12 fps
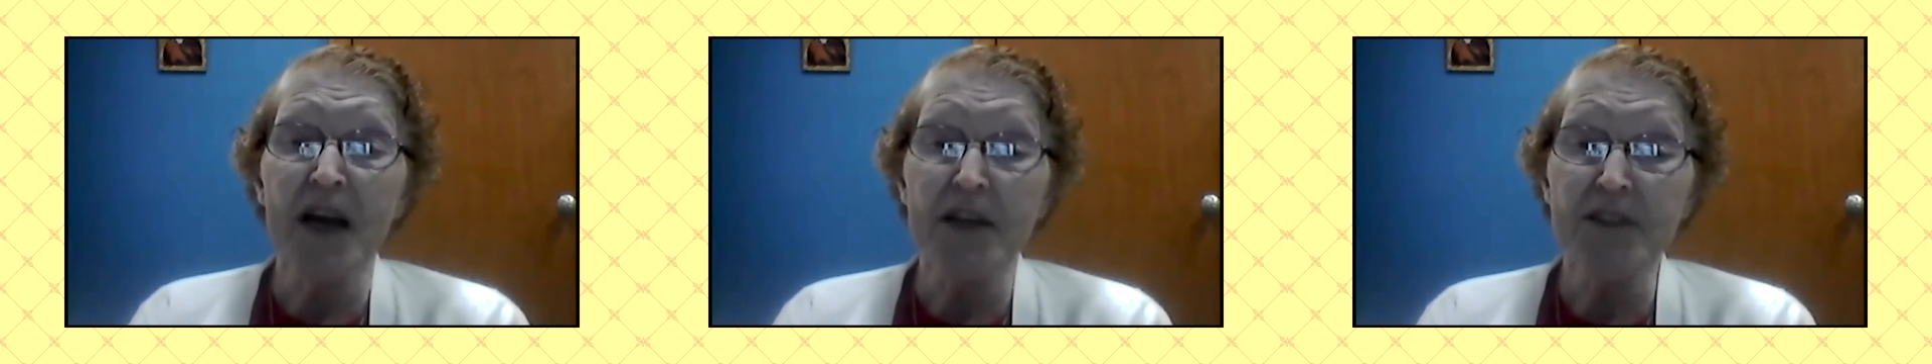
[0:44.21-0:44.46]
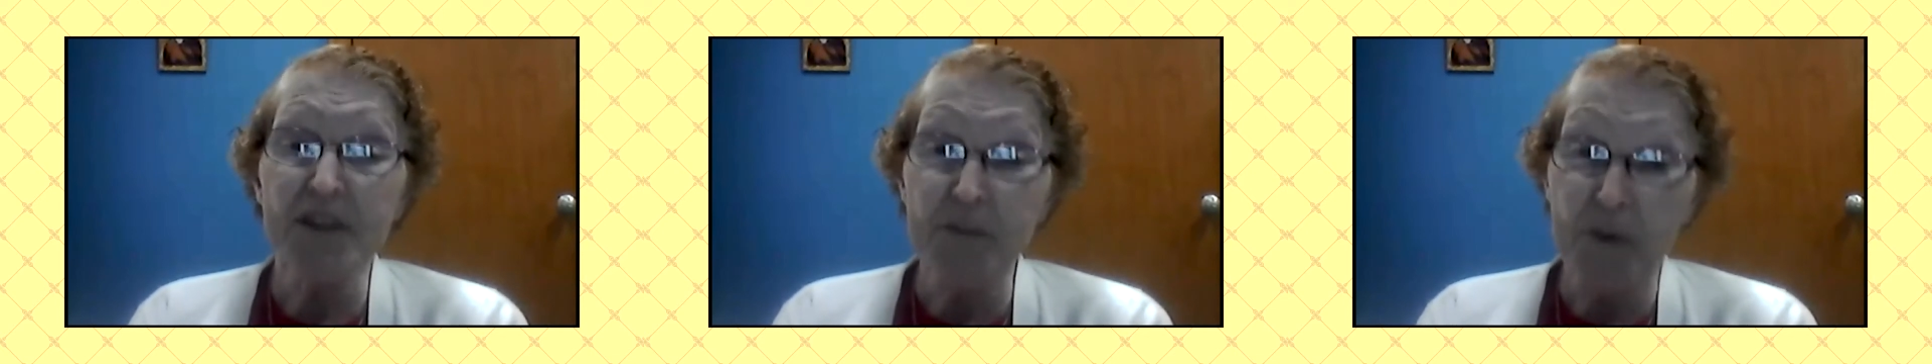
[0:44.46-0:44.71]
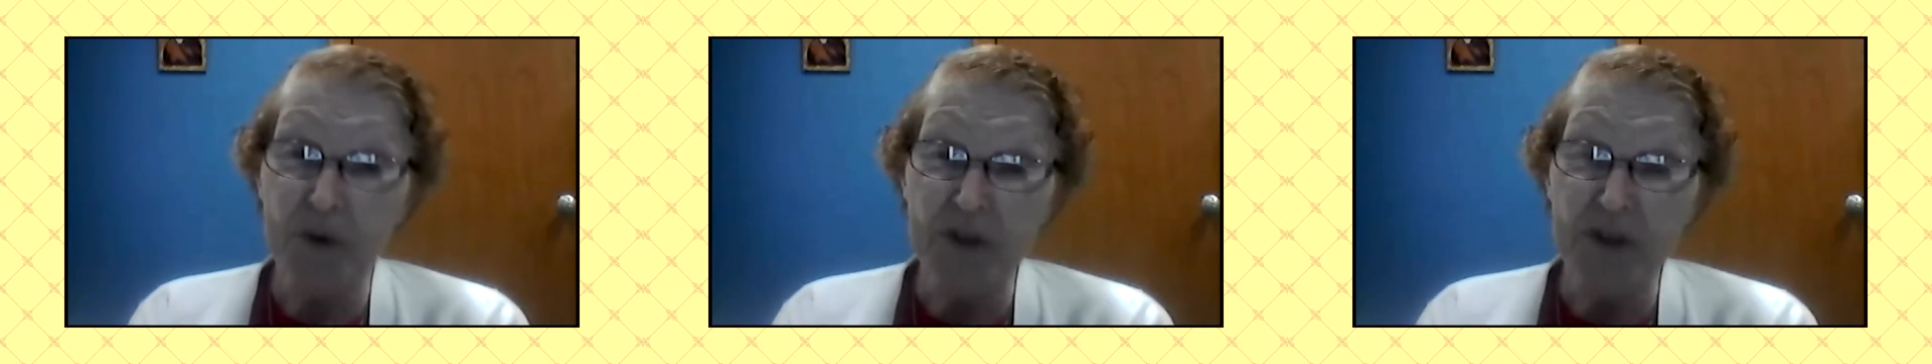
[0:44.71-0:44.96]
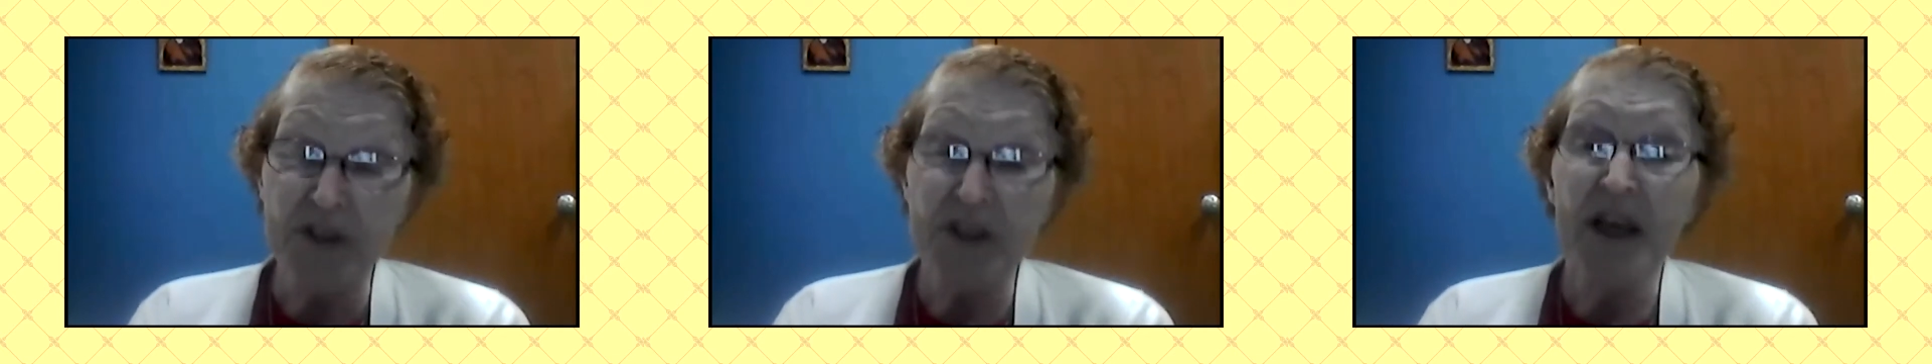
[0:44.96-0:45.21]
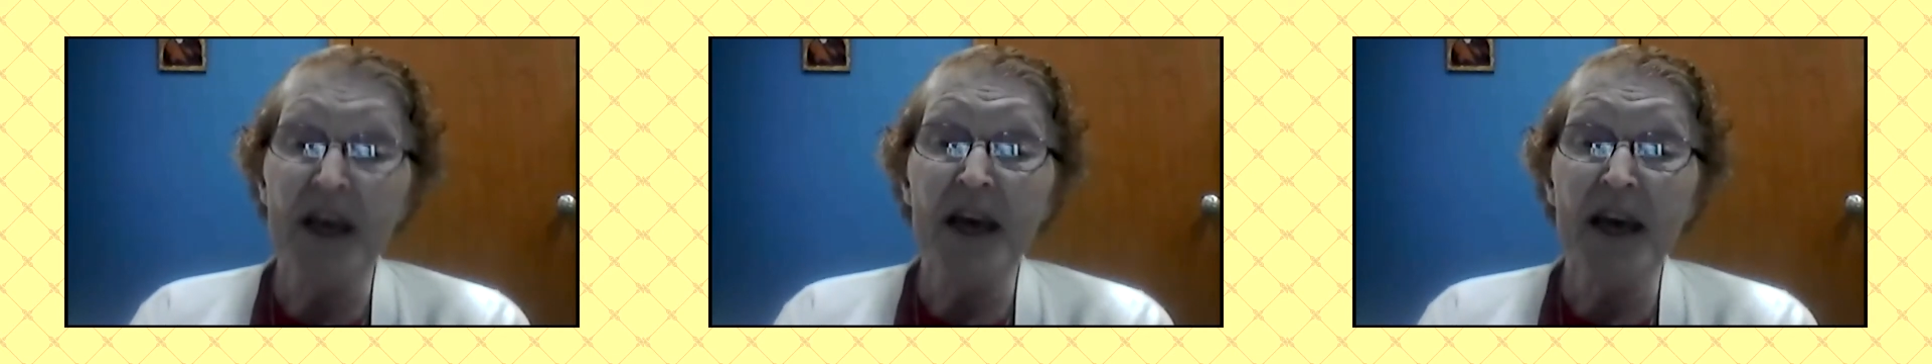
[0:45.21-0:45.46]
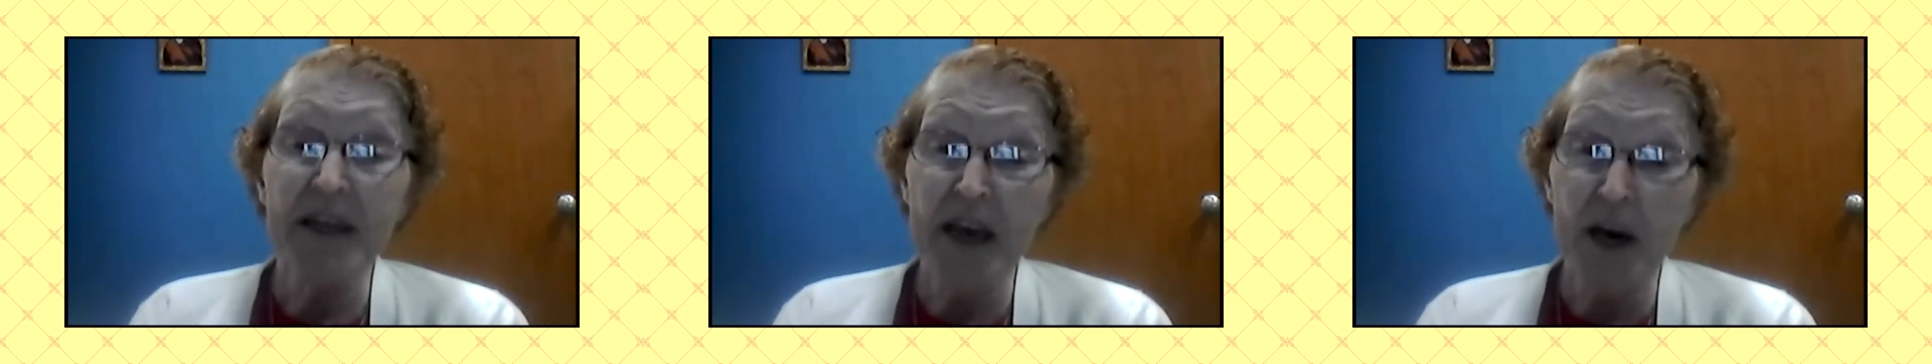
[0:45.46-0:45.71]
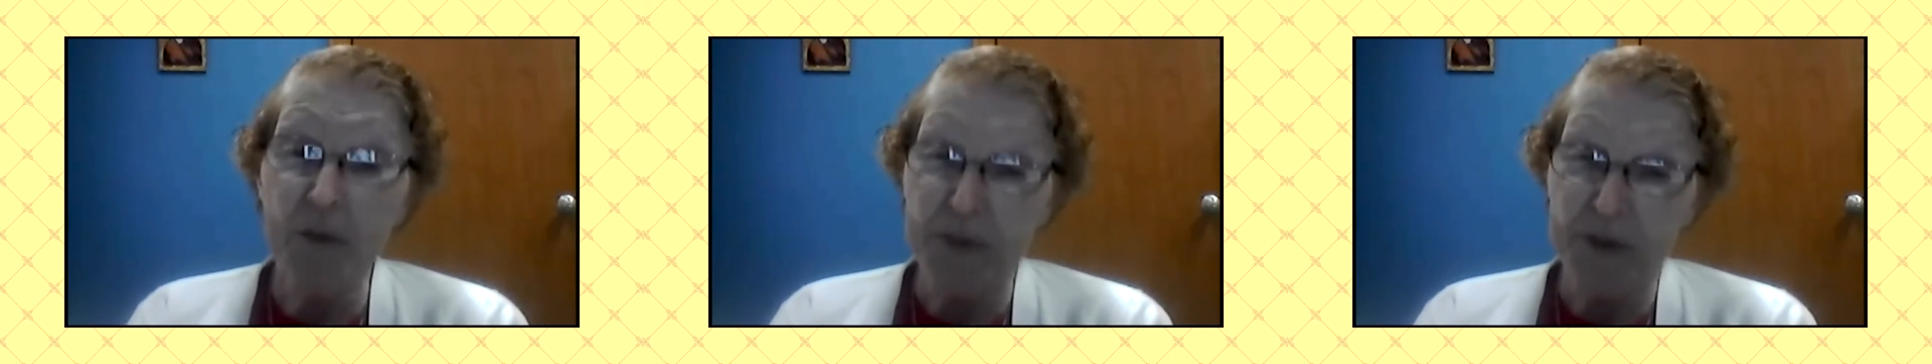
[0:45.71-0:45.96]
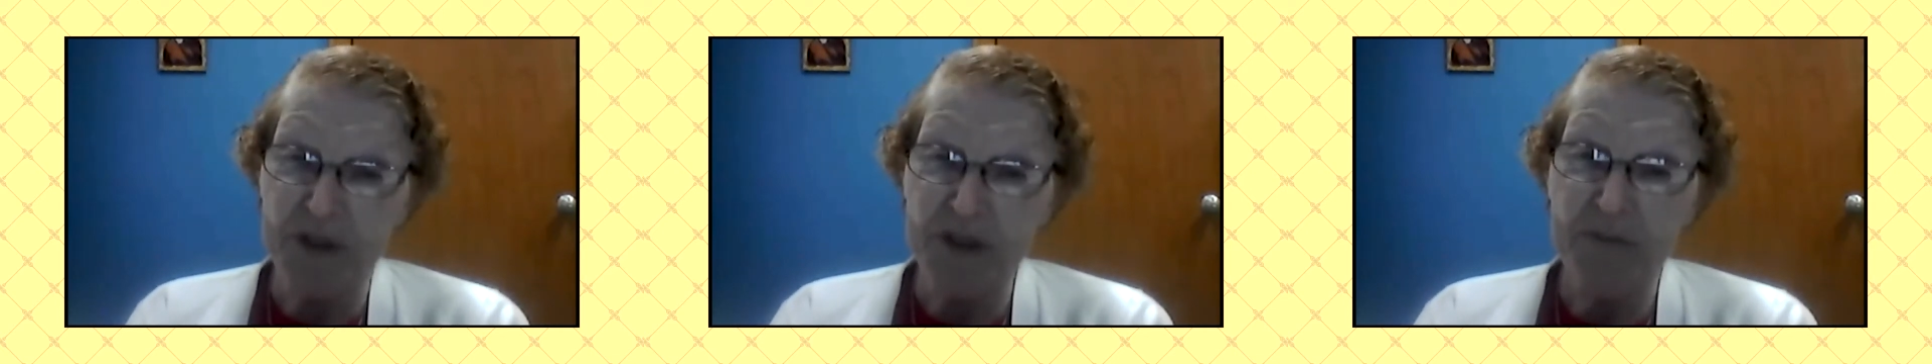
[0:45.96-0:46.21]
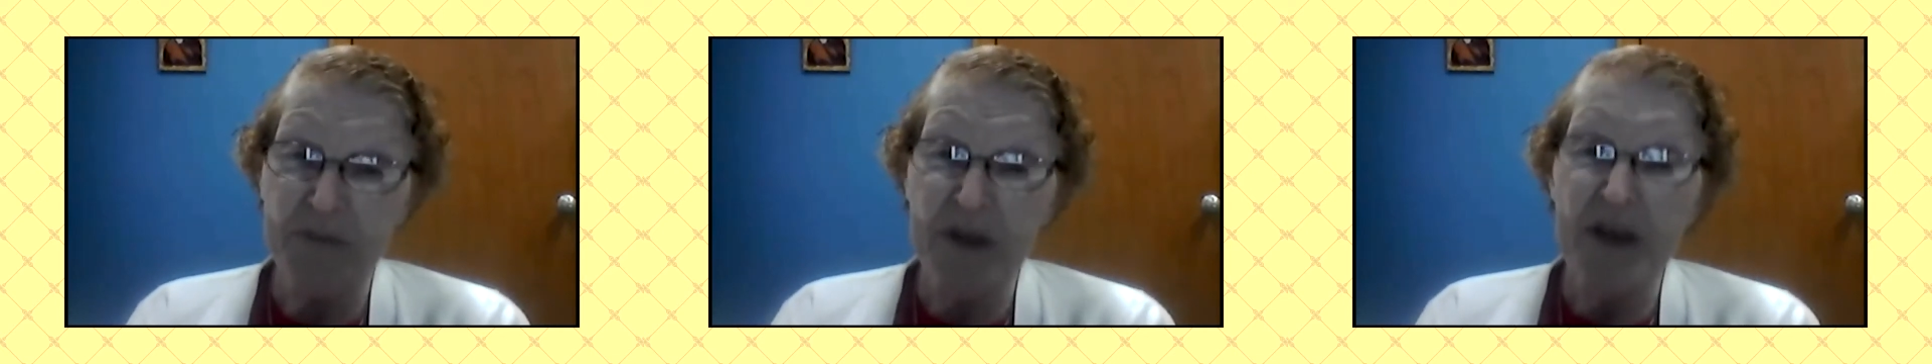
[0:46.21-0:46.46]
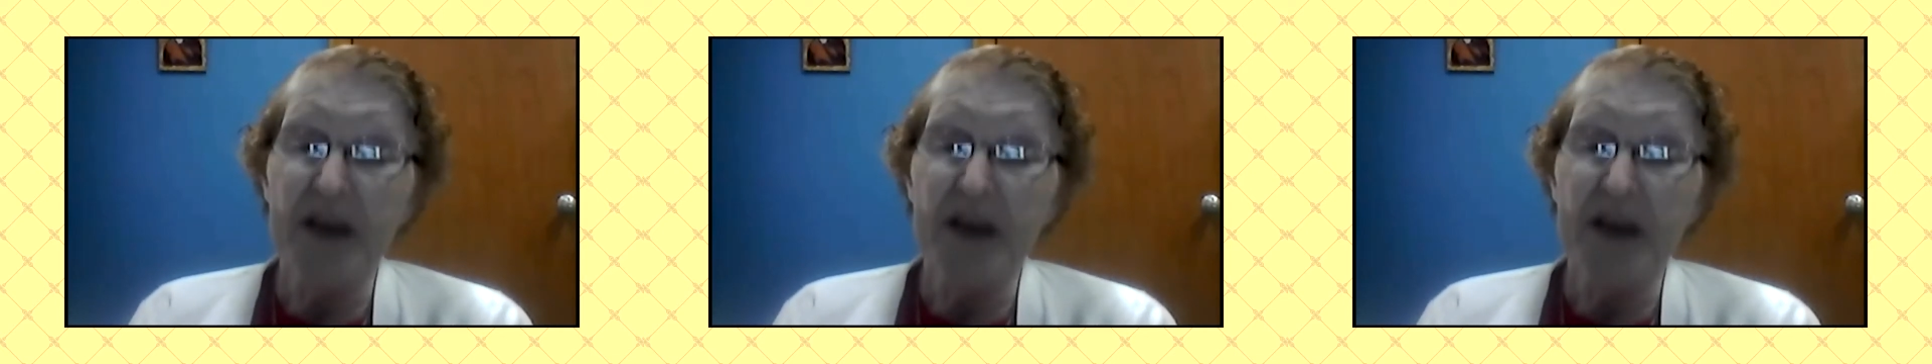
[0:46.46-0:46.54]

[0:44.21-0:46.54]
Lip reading: our supporters and helpers.